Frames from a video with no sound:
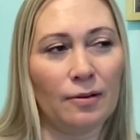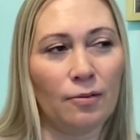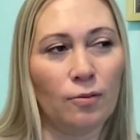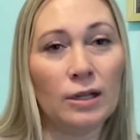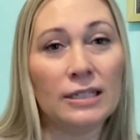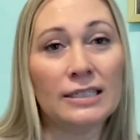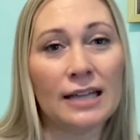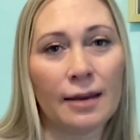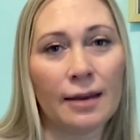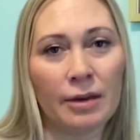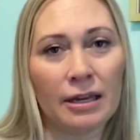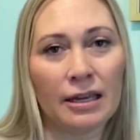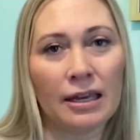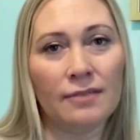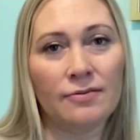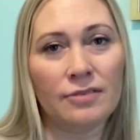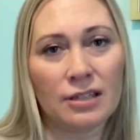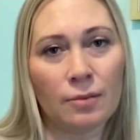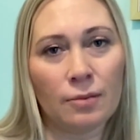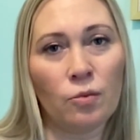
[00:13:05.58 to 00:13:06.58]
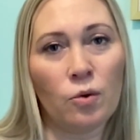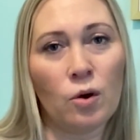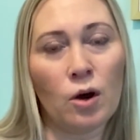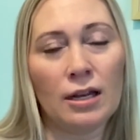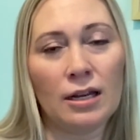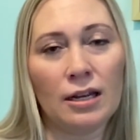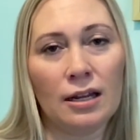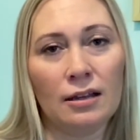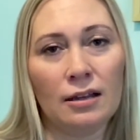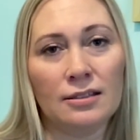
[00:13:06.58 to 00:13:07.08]
One time I gave
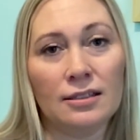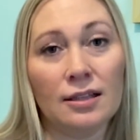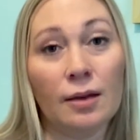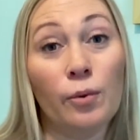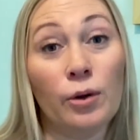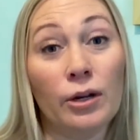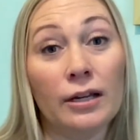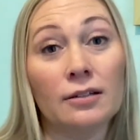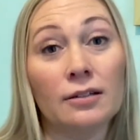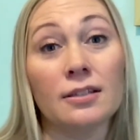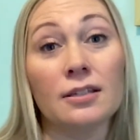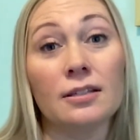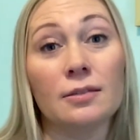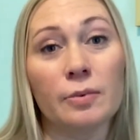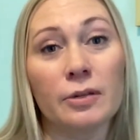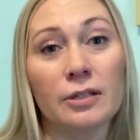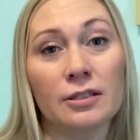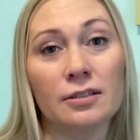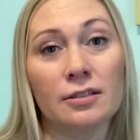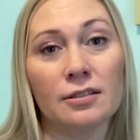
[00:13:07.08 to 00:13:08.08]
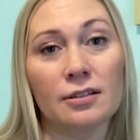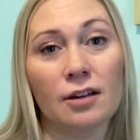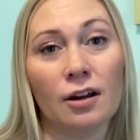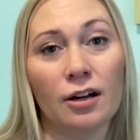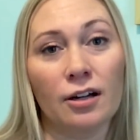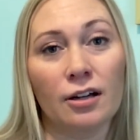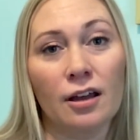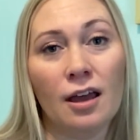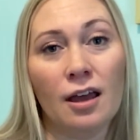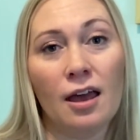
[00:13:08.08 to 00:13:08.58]
someone else's business
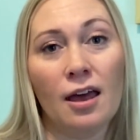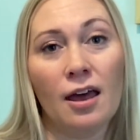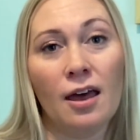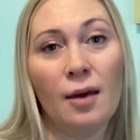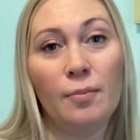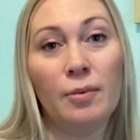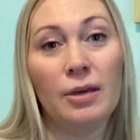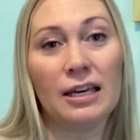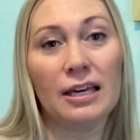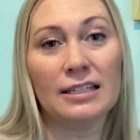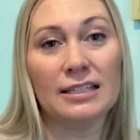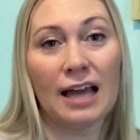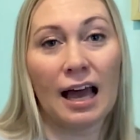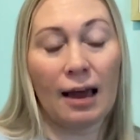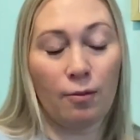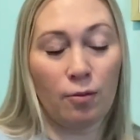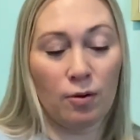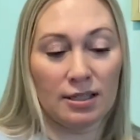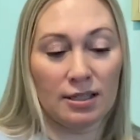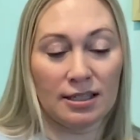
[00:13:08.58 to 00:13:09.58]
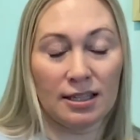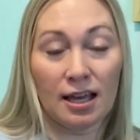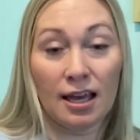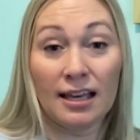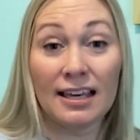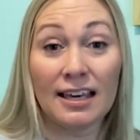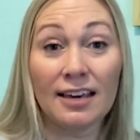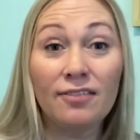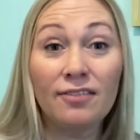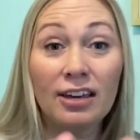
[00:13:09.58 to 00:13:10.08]
card because I was
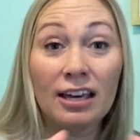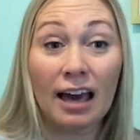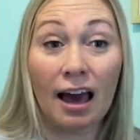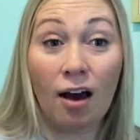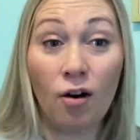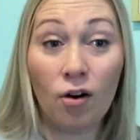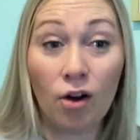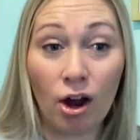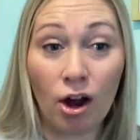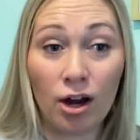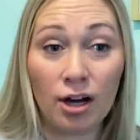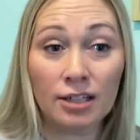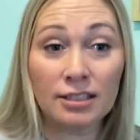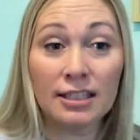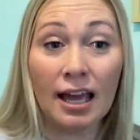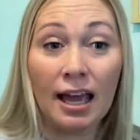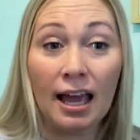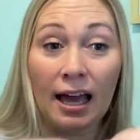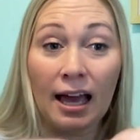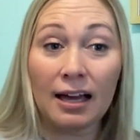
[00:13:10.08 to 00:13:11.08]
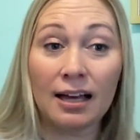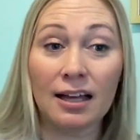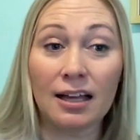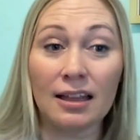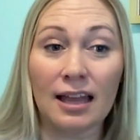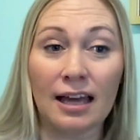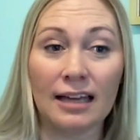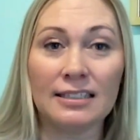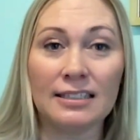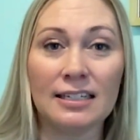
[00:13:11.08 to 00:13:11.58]
giving out cards and
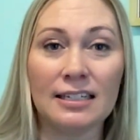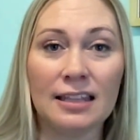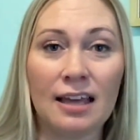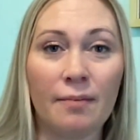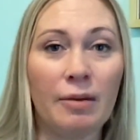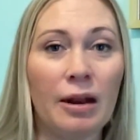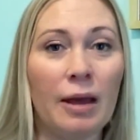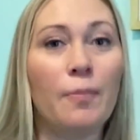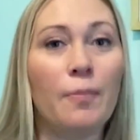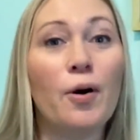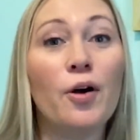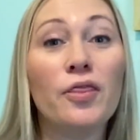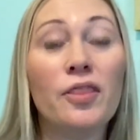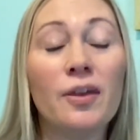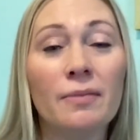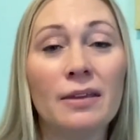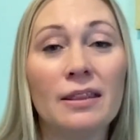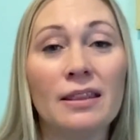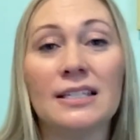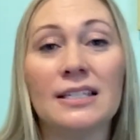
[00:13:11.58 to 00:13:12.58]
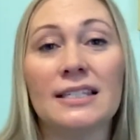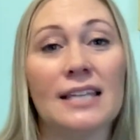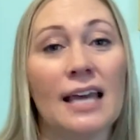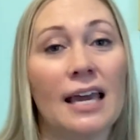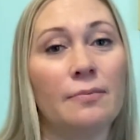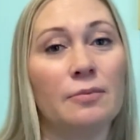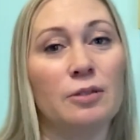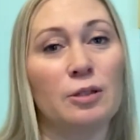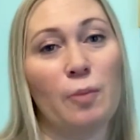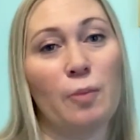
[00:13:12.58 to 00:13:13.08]
collecting them, and I put them in the
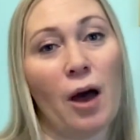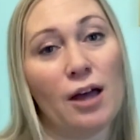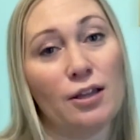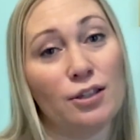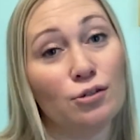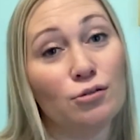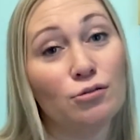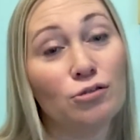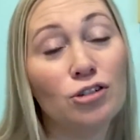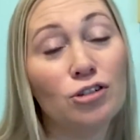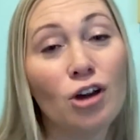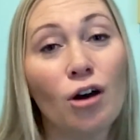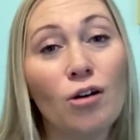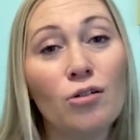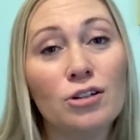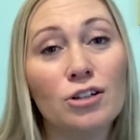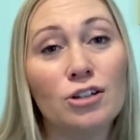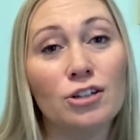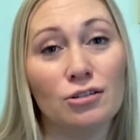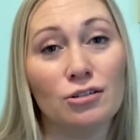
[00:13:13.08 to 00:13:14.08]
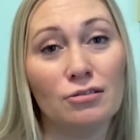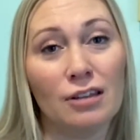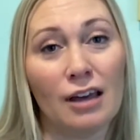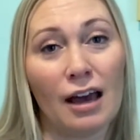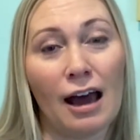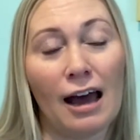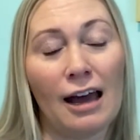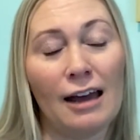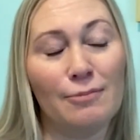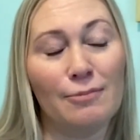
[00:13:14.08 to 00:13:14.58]
same spot. So don't do
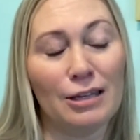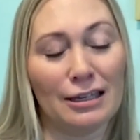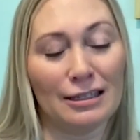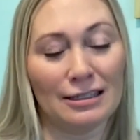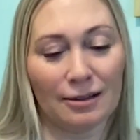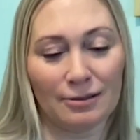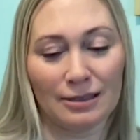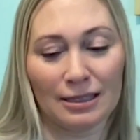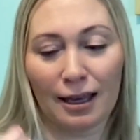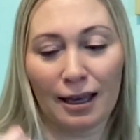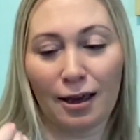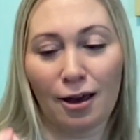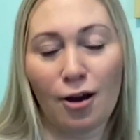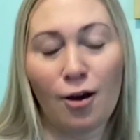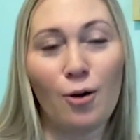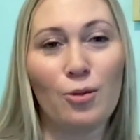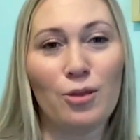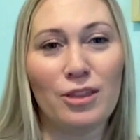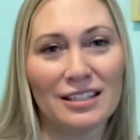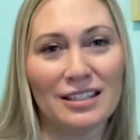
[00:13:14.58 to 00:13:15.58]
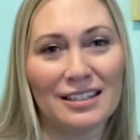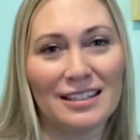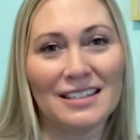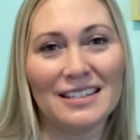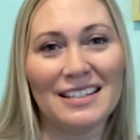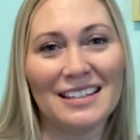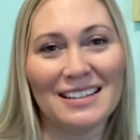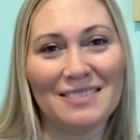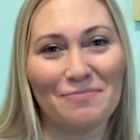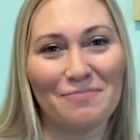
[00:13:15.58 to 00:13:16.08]
that, because I was like, oh, this
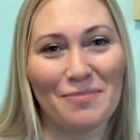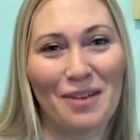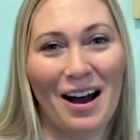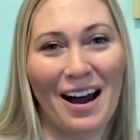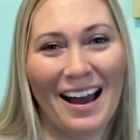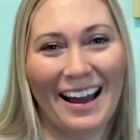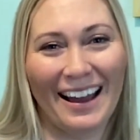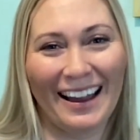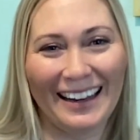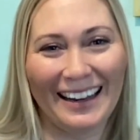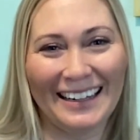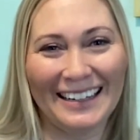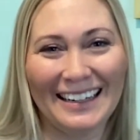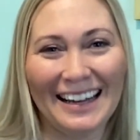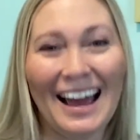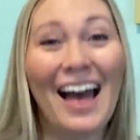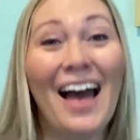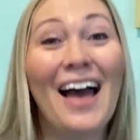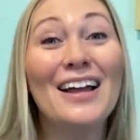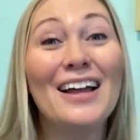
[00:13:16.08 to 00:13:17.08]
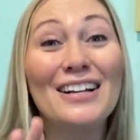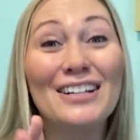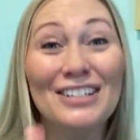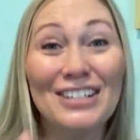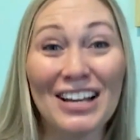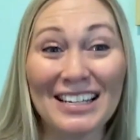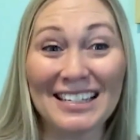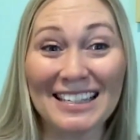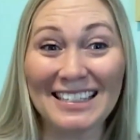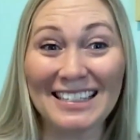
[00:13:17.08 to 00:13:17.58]
isn't mine.
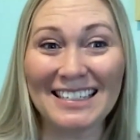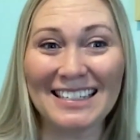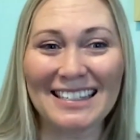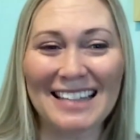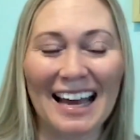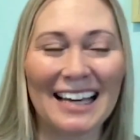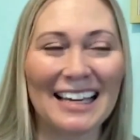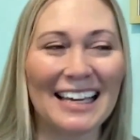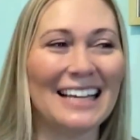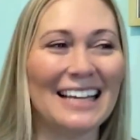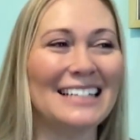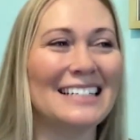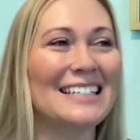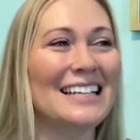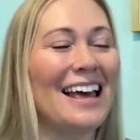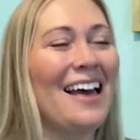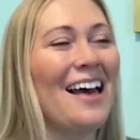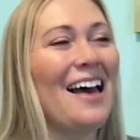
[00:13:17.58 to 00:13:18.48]
Just a second.